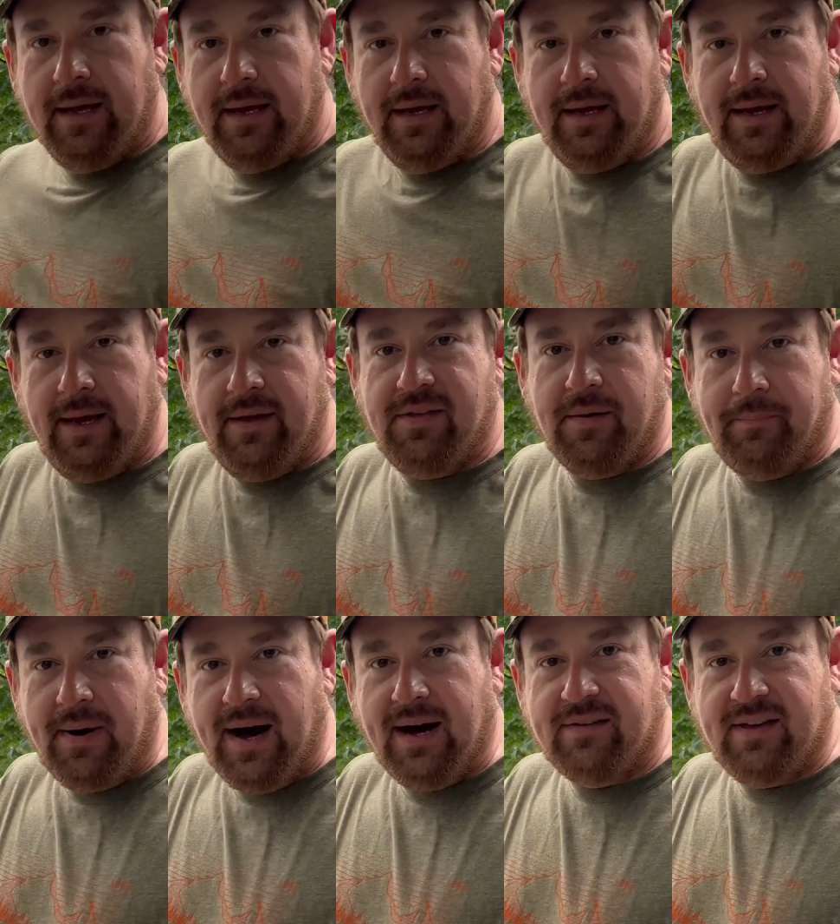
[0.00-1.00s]
Here's the
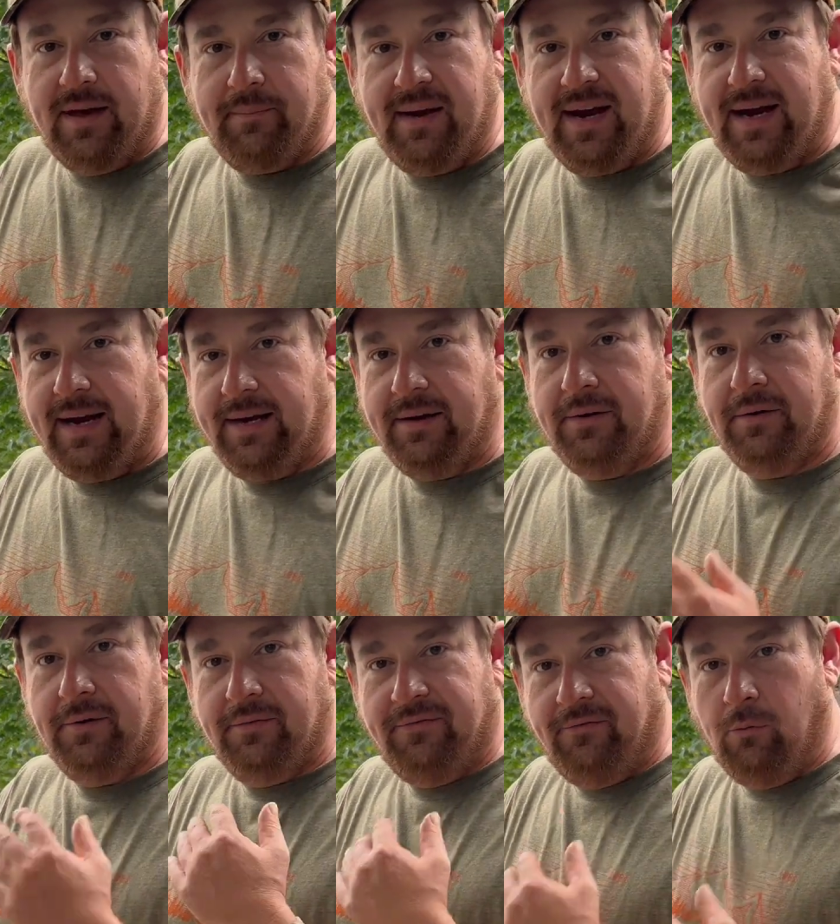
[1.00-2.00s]
box I made
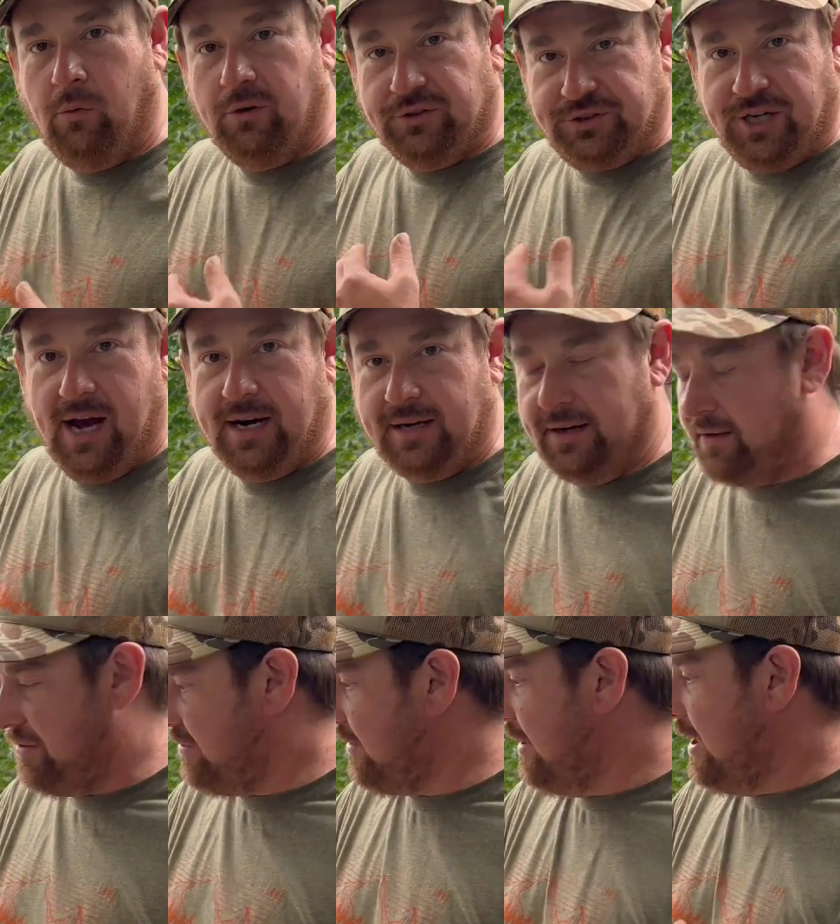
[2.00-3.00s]
for
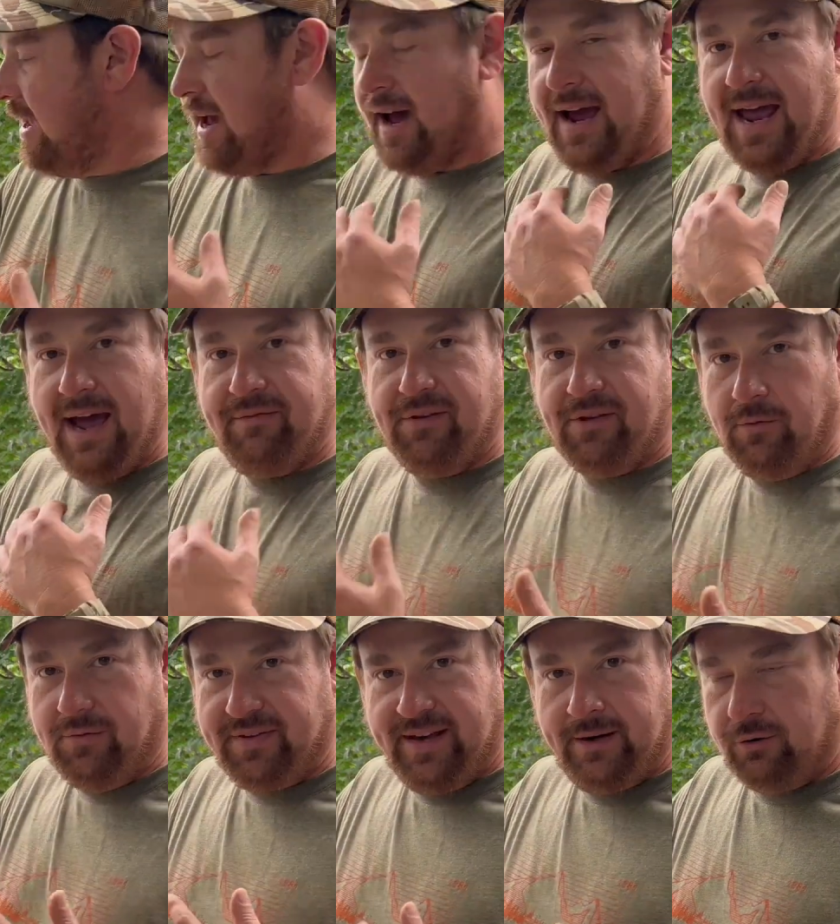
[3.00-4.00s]
shotguns. I have it so
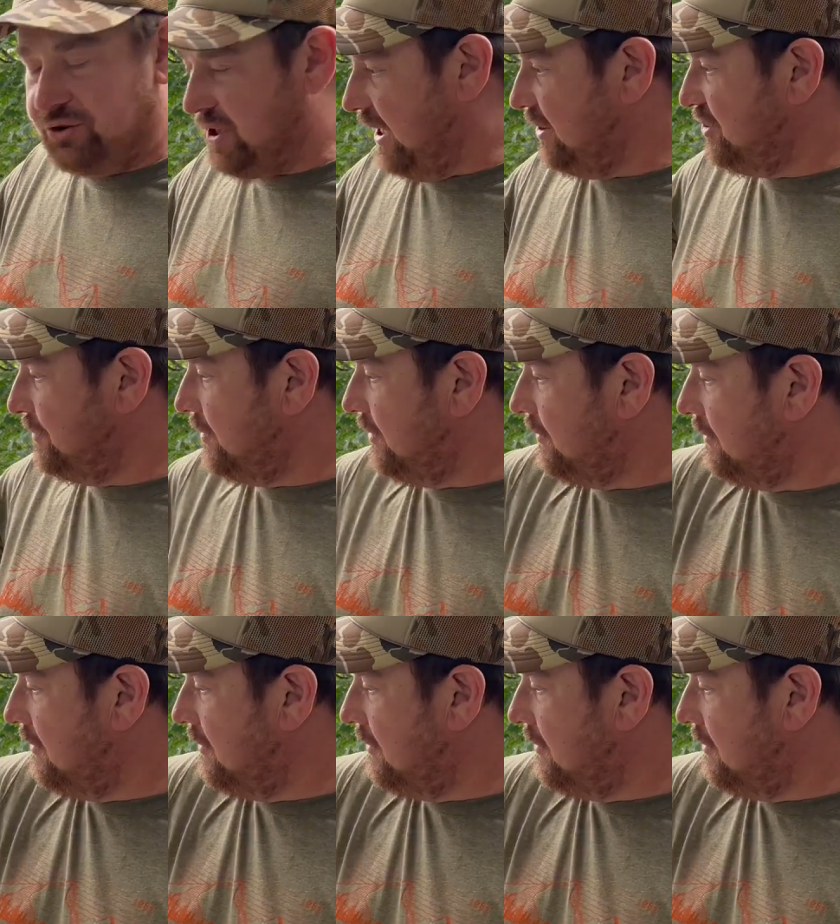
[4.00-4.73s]
it's interchangeable.